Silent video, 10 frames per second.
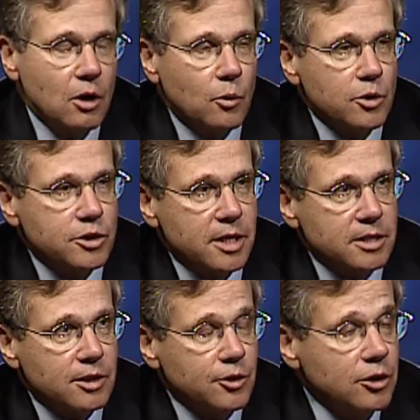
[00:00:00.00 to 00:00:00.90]
which
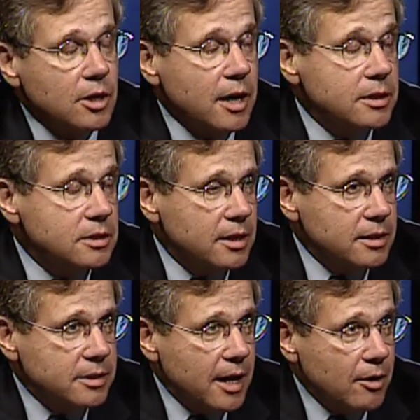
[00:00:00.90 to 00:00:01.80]
says that the United
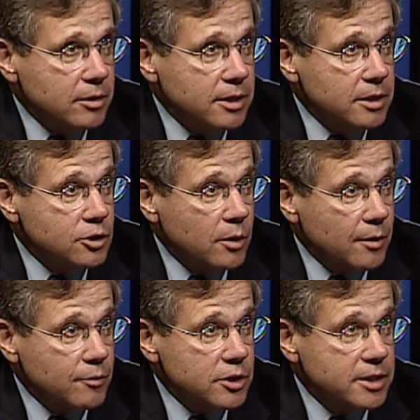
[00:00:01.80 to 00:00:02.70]
States guarantees to
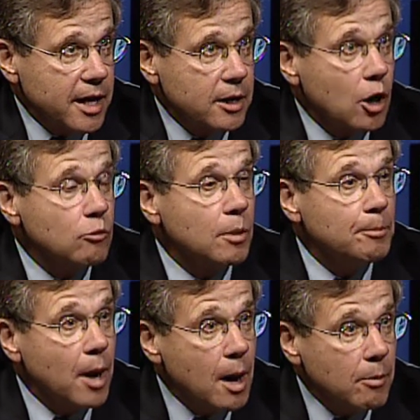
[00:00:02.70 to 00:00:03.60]
every state a
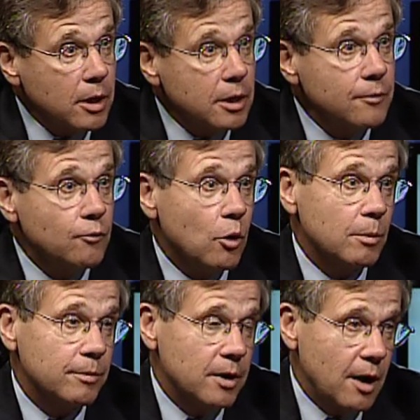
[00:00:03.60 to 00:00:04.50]
Republican form
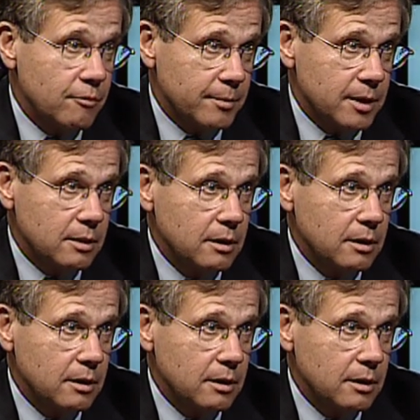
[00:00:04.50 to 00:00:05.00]
of government.